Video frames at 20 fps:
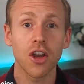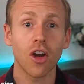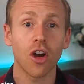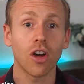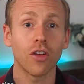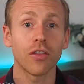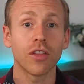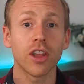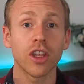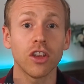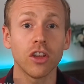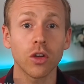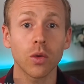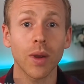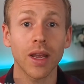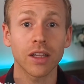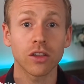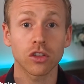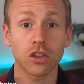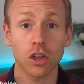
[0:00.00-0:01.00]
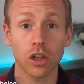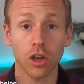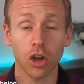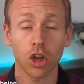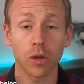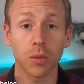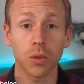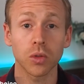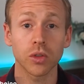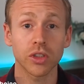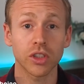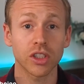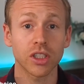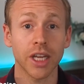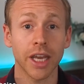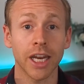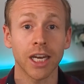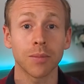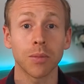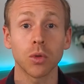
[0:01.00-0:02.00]
of the UN's Global
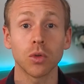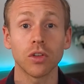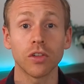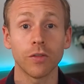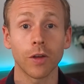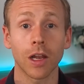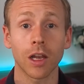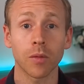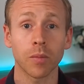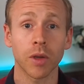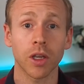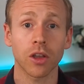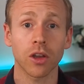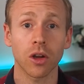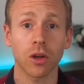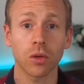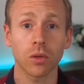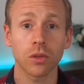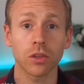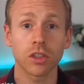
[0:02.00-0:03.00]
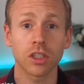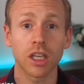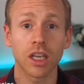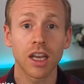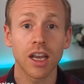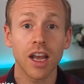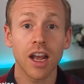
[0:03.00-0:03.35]
Sustainable Development Goals.